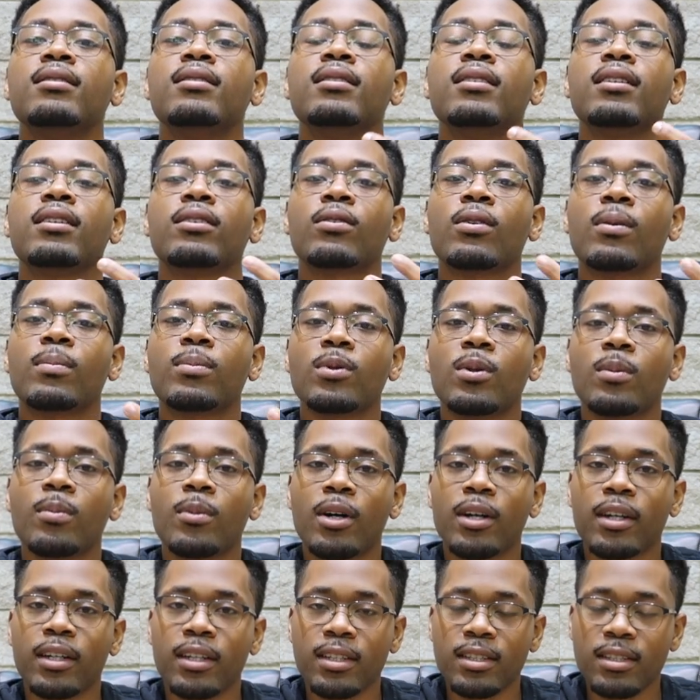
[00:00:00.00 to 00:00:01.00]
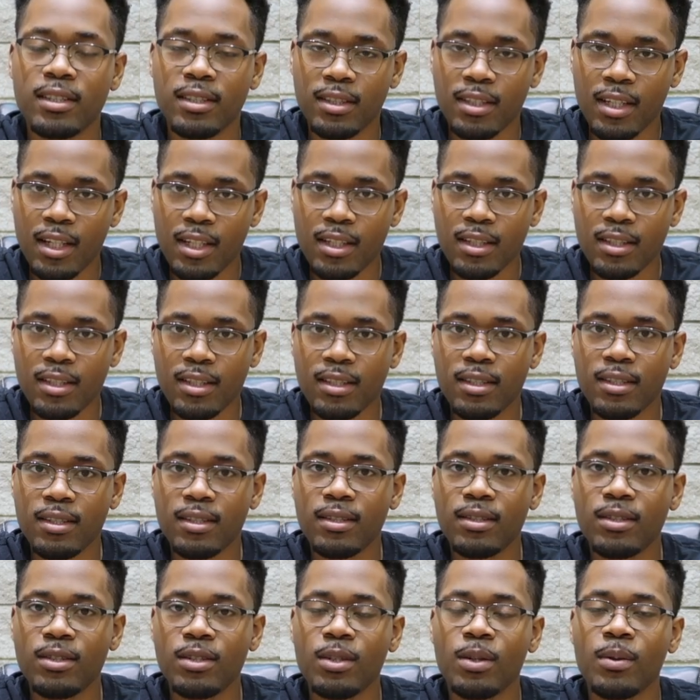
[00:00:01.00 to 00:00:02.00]
the crypto markets does
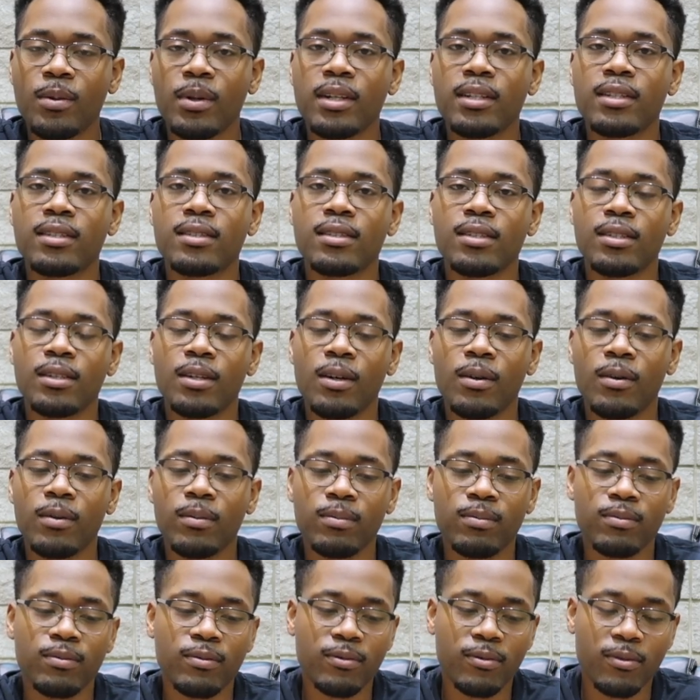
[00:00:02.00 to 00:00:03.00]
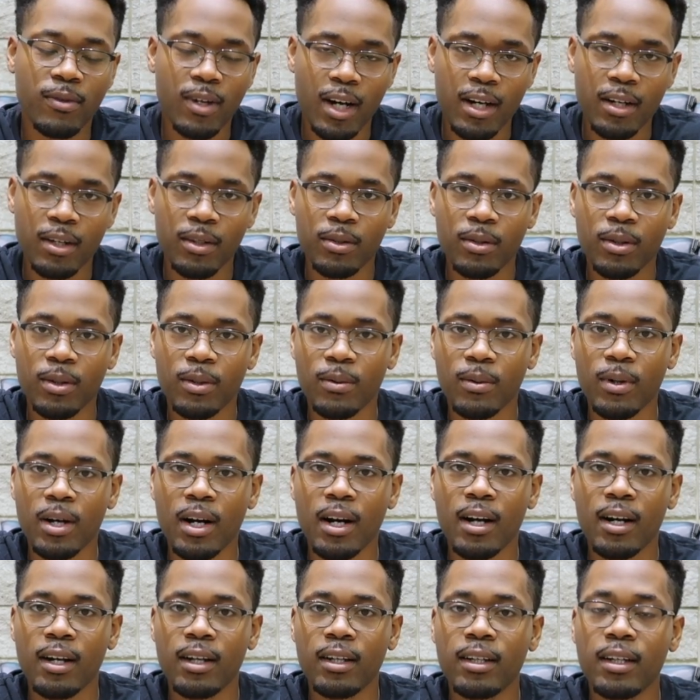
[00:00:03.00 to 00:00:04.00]
do its final
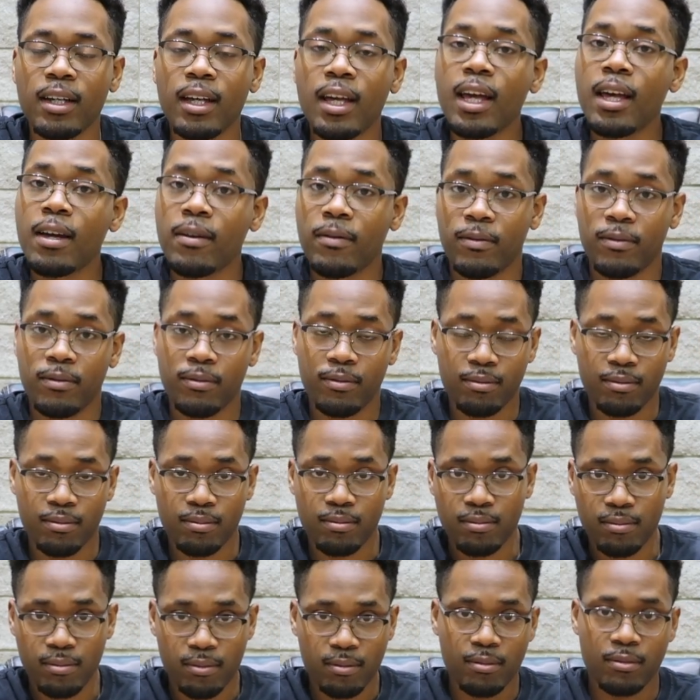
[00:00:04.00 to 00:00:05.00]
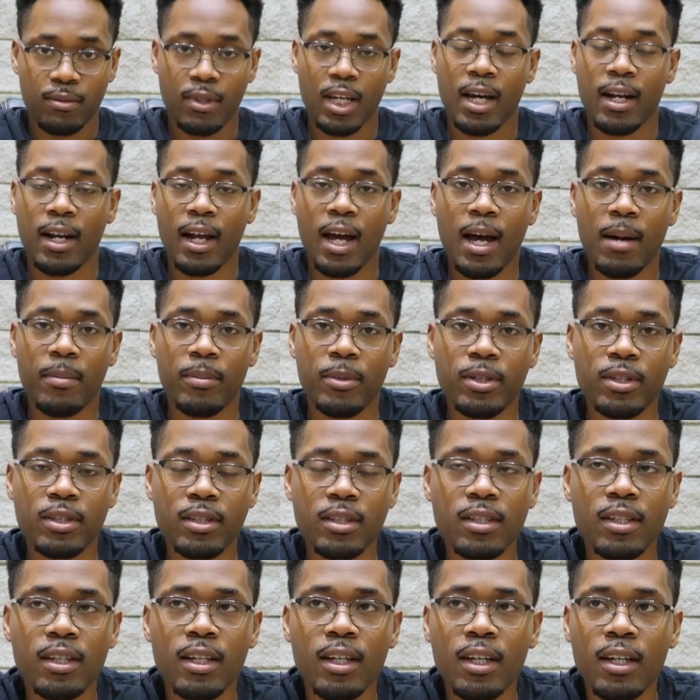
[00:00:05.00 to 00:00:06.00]
hurrah, if that
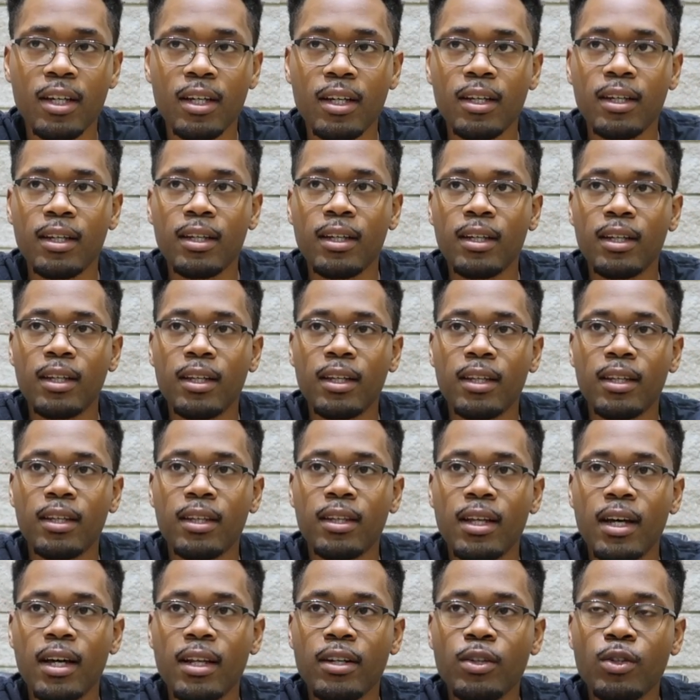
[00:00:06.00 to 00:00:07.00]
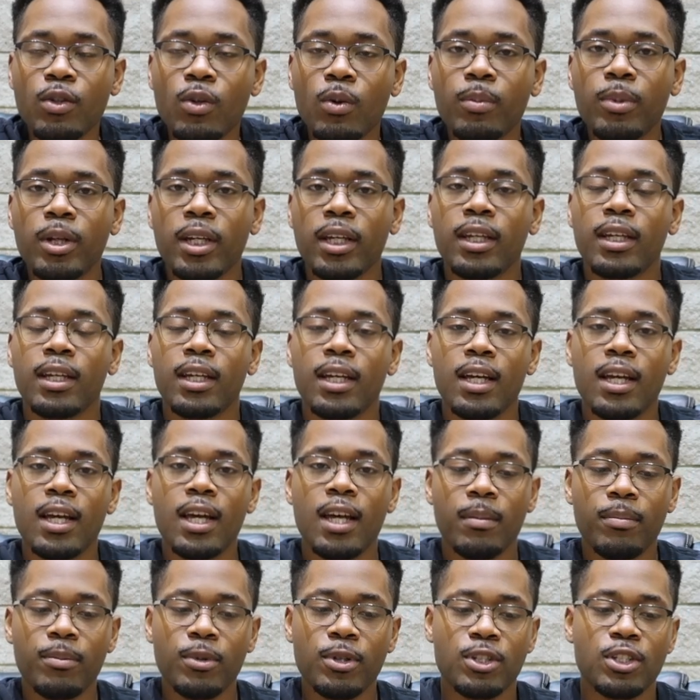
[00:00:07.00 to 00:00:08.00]
happens, then you'll be
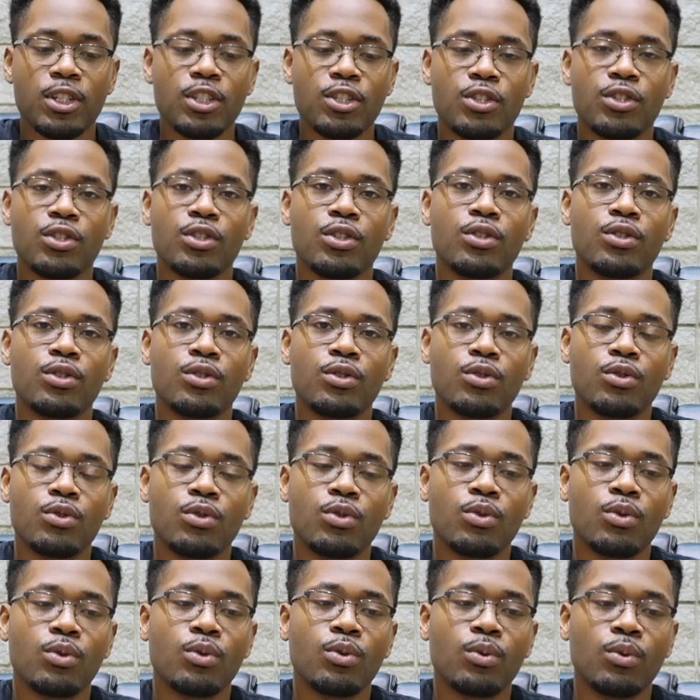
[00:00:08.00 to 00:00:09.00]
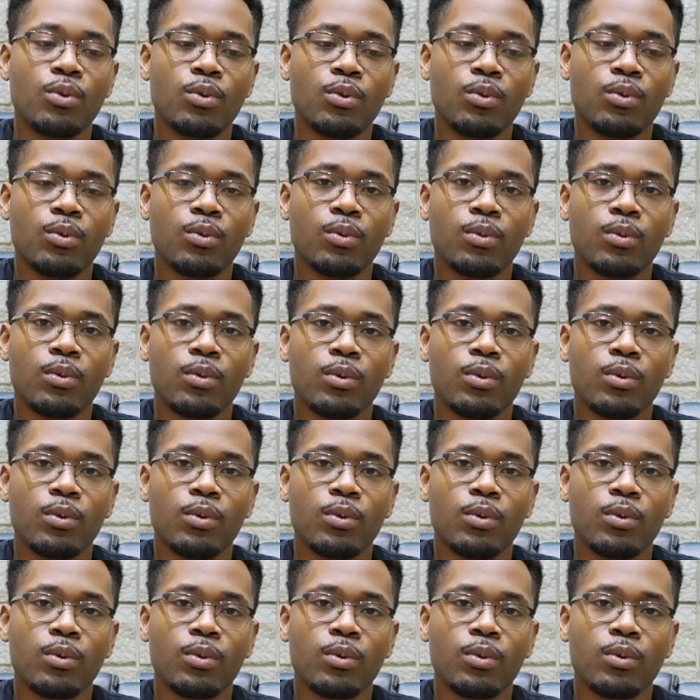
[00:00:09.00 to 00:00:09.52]
in position to